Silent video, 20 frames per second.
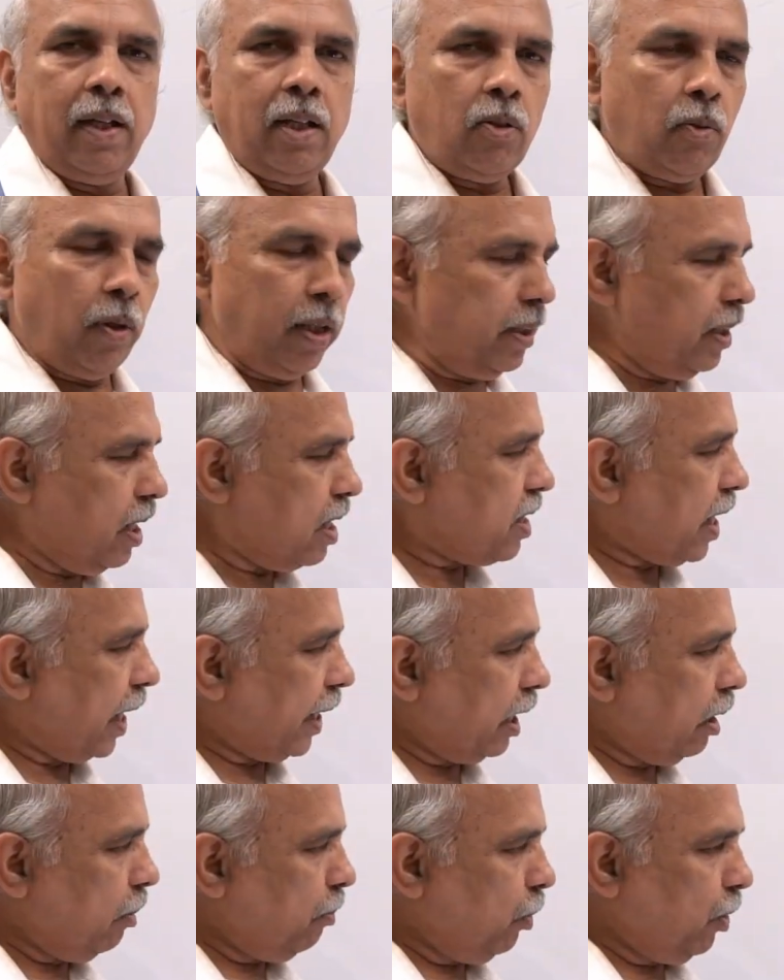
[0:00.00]
Now in this, I
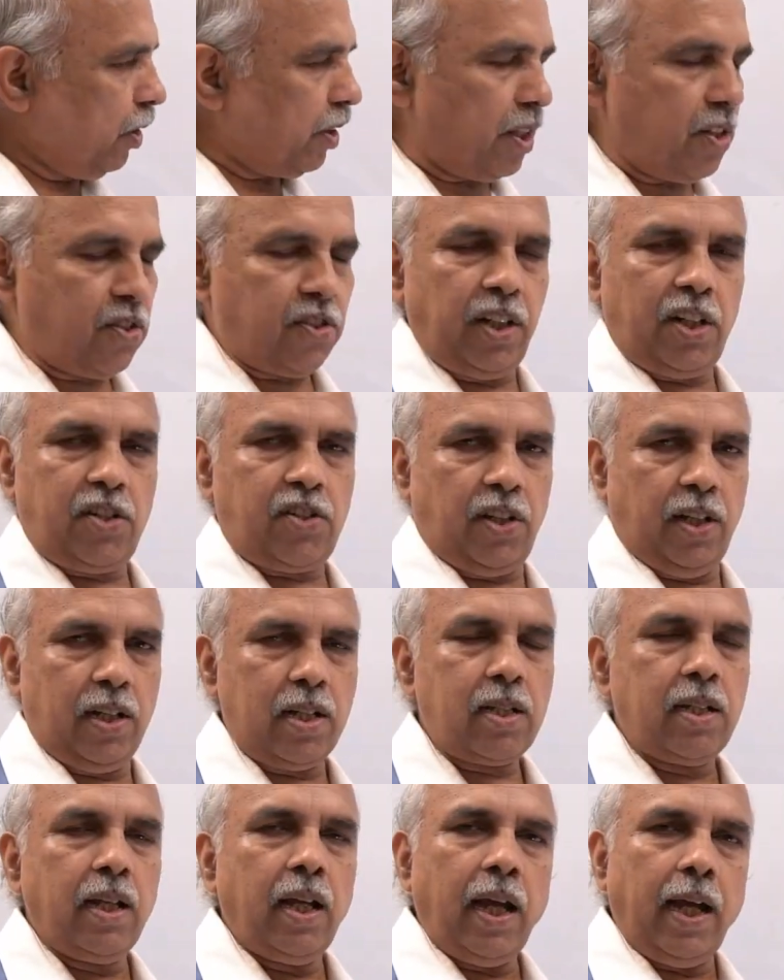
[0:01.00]
can put
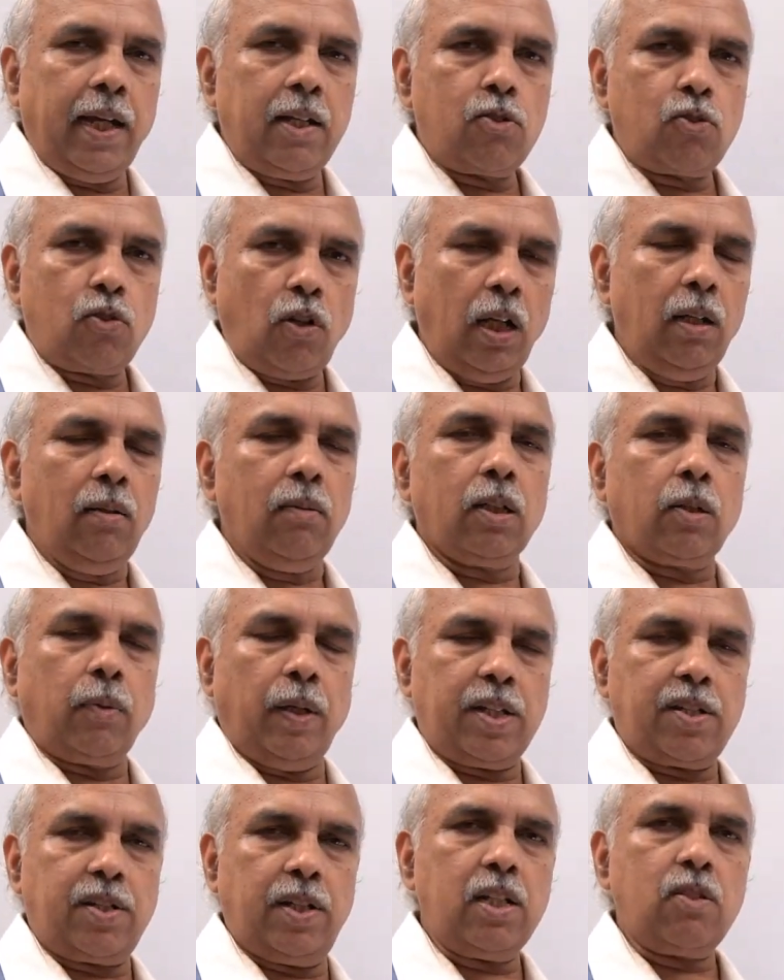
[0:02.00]
restrictions and solve
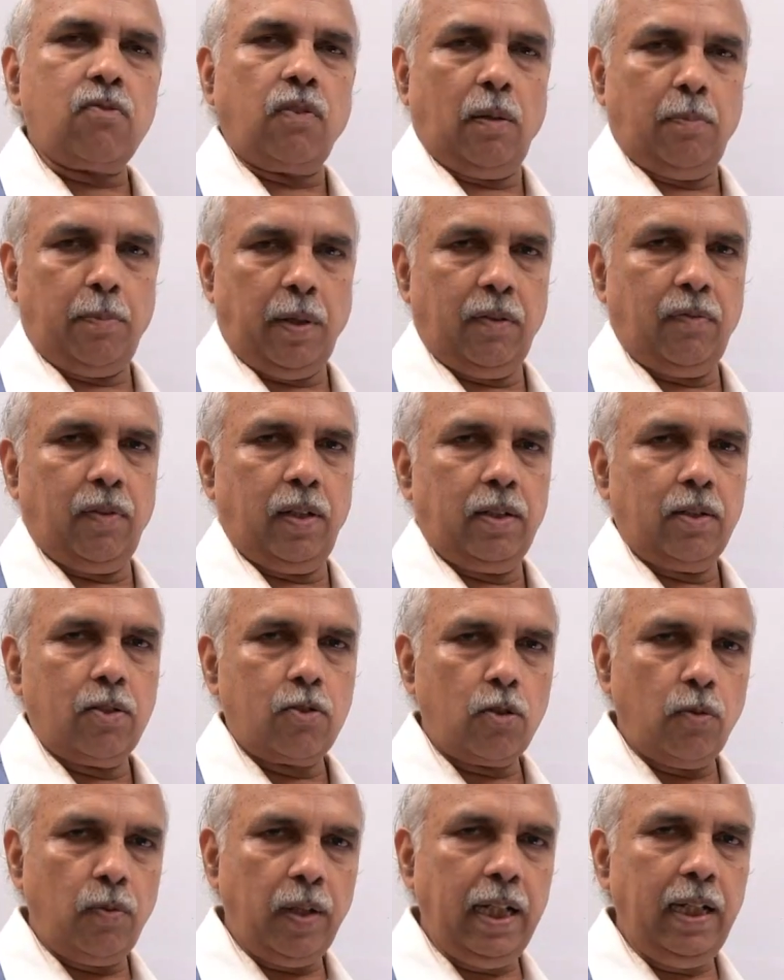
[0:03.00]
questions one by one.
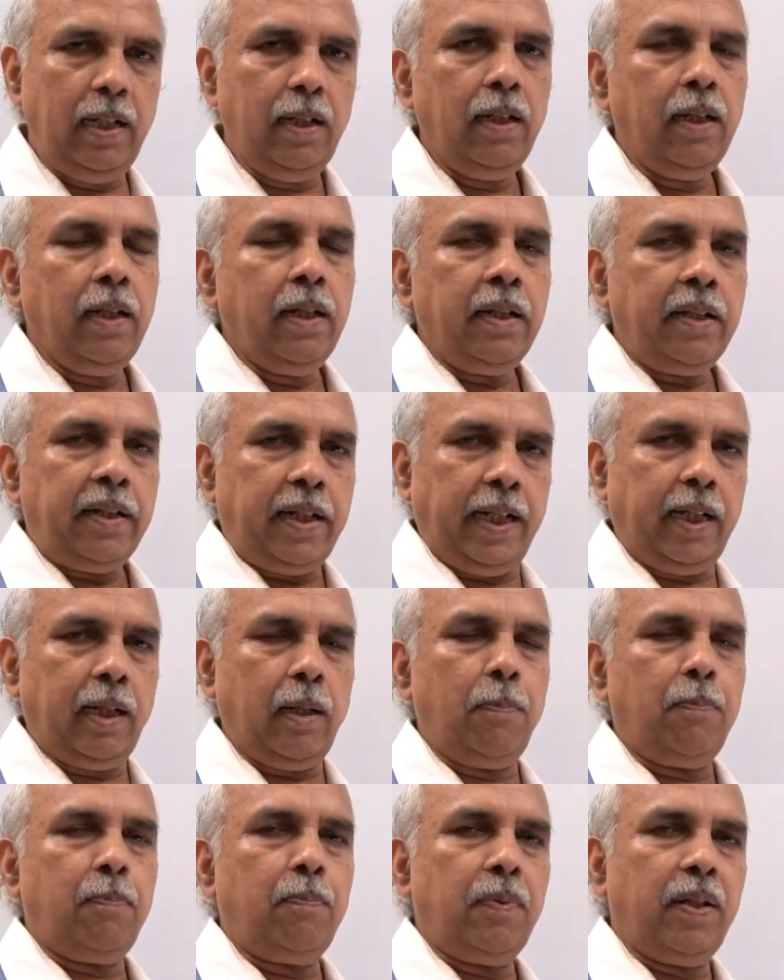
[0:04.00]
So we'll take
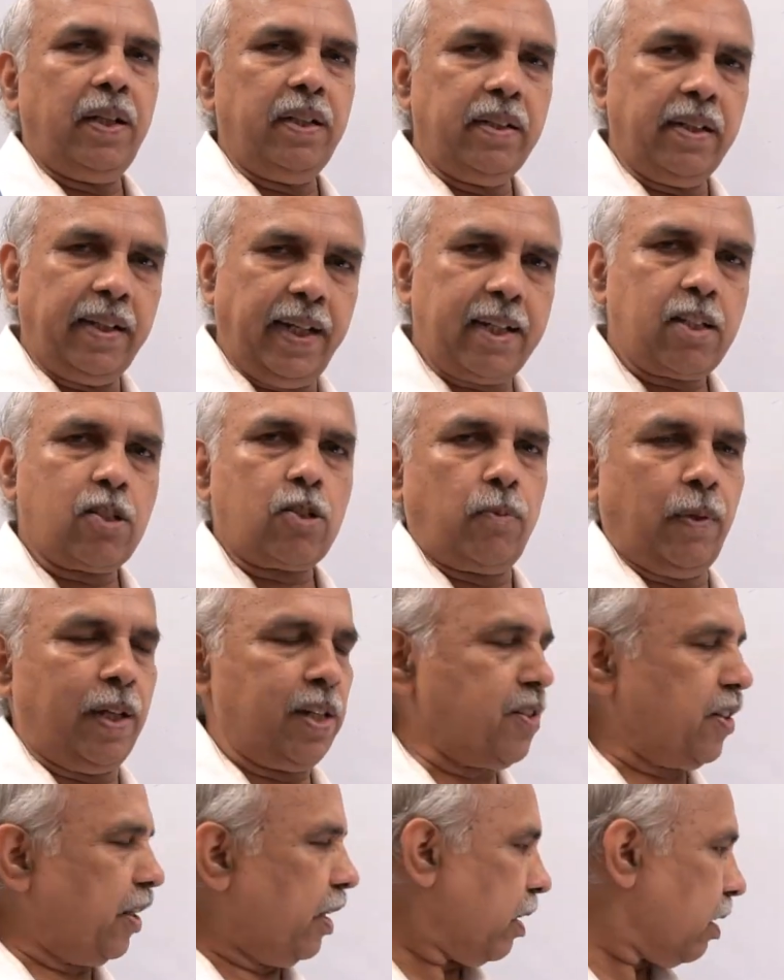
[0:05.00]
up in the next
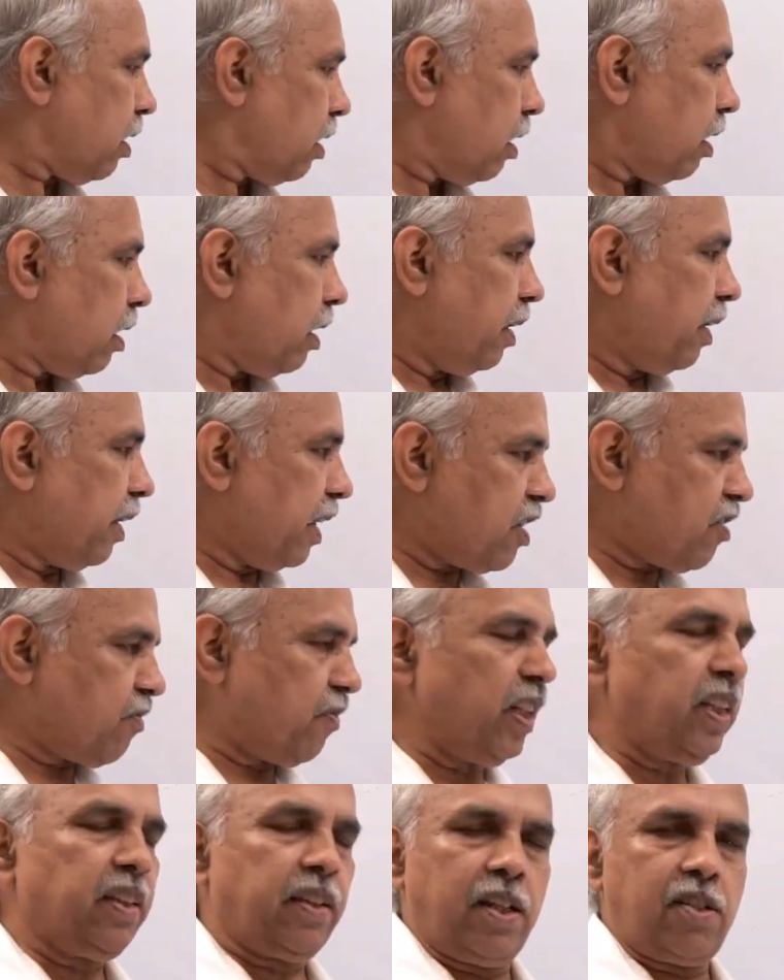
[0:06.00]
question,
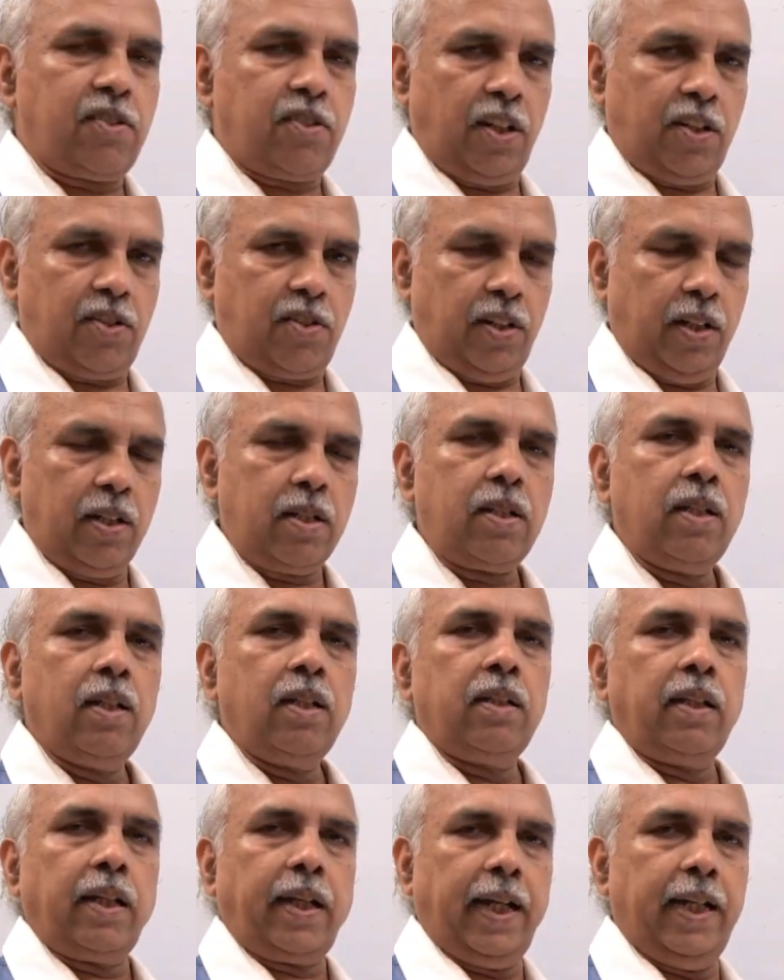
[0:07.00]
with restrictions,
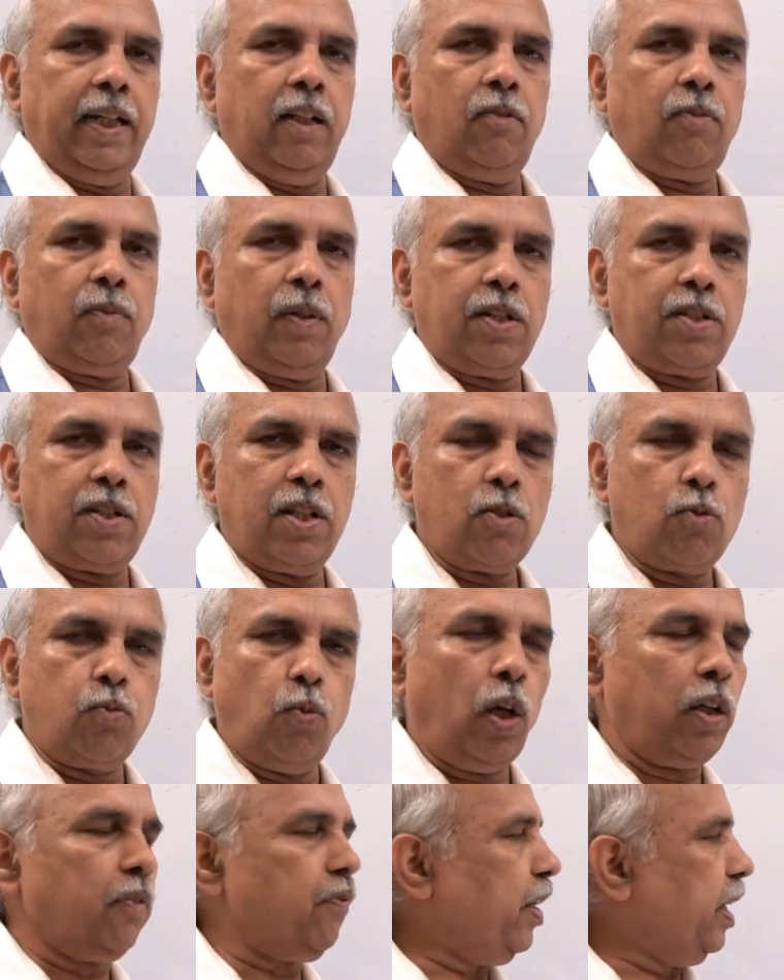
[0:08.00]
the kind of questions
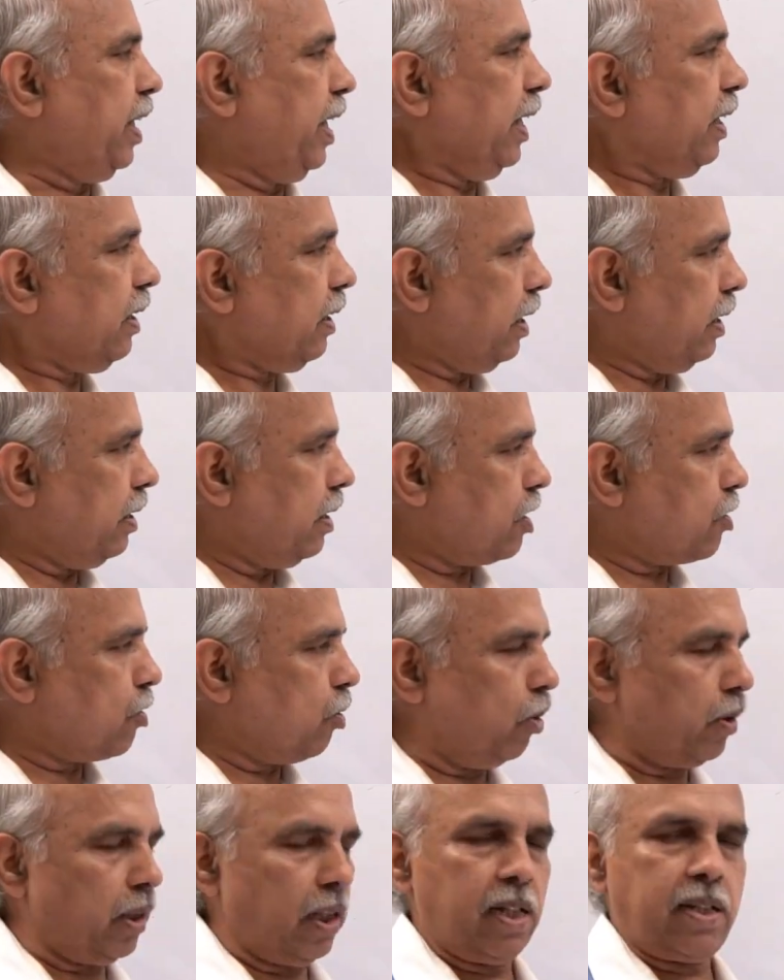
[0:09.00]
what we get in this
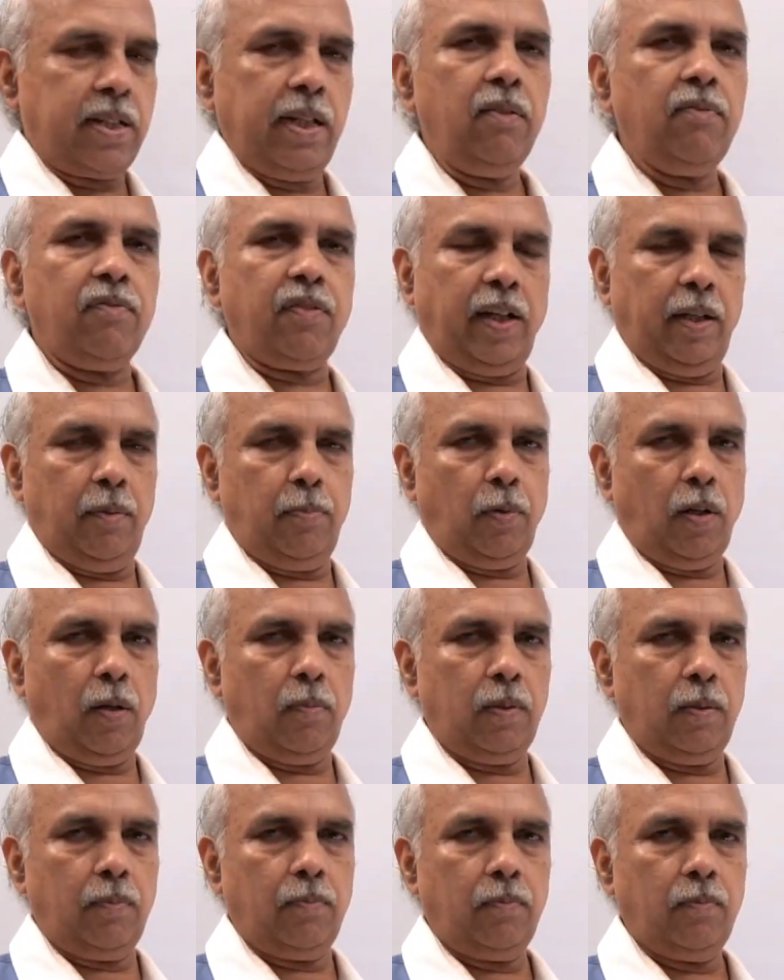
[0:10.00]
hotels and friend
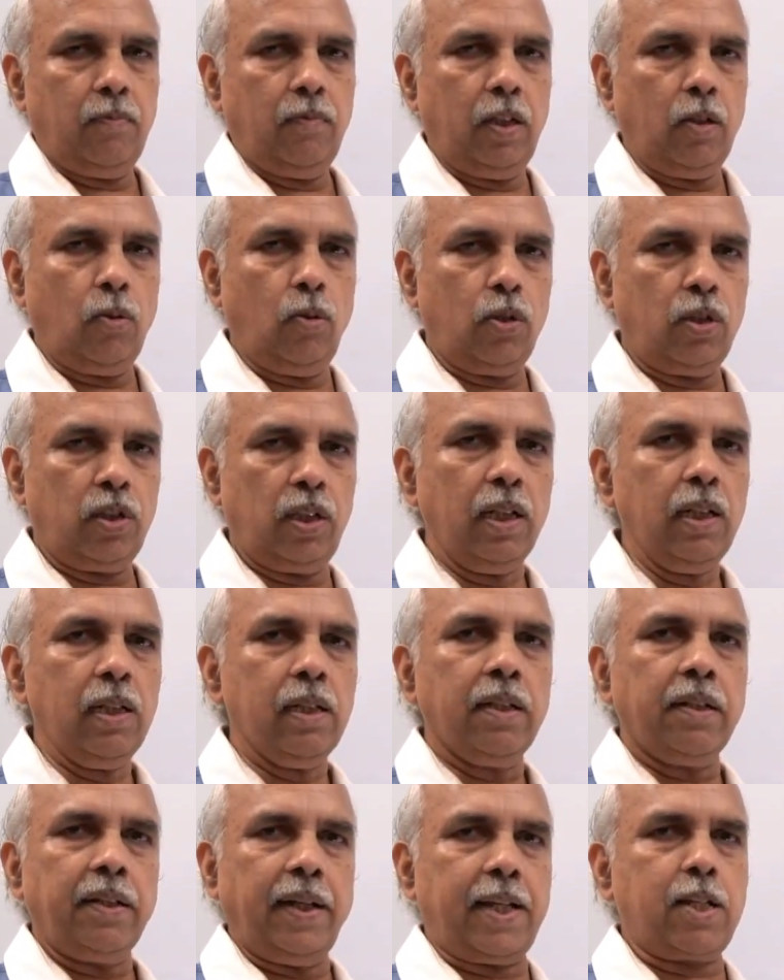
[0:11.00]
problem. We'll go to the
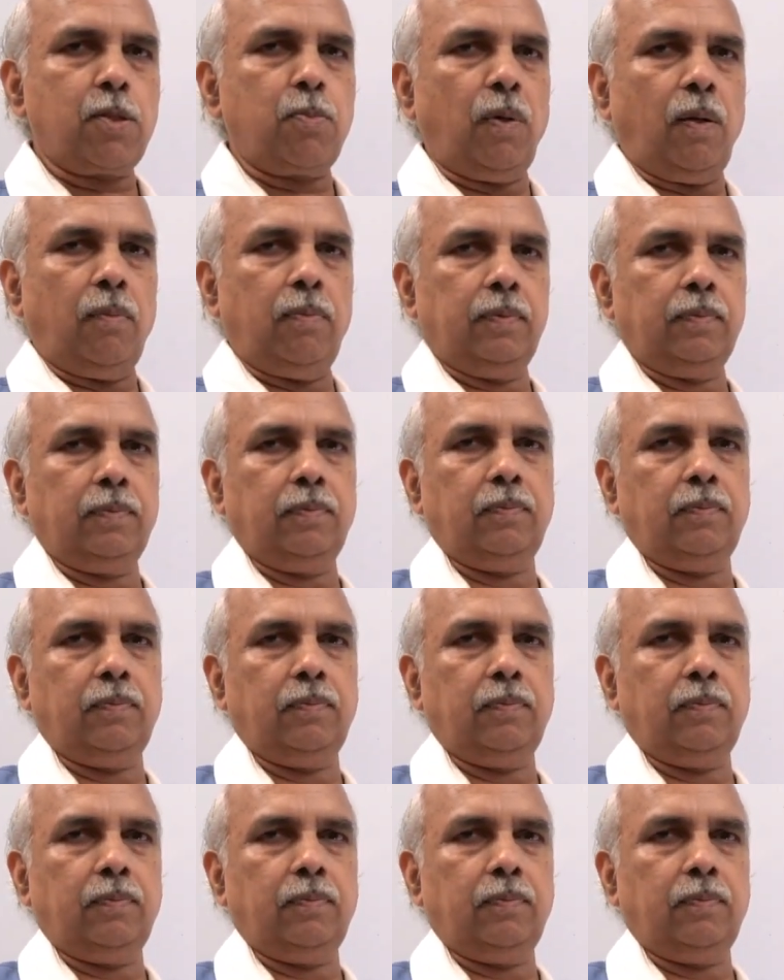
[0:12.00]
next problem.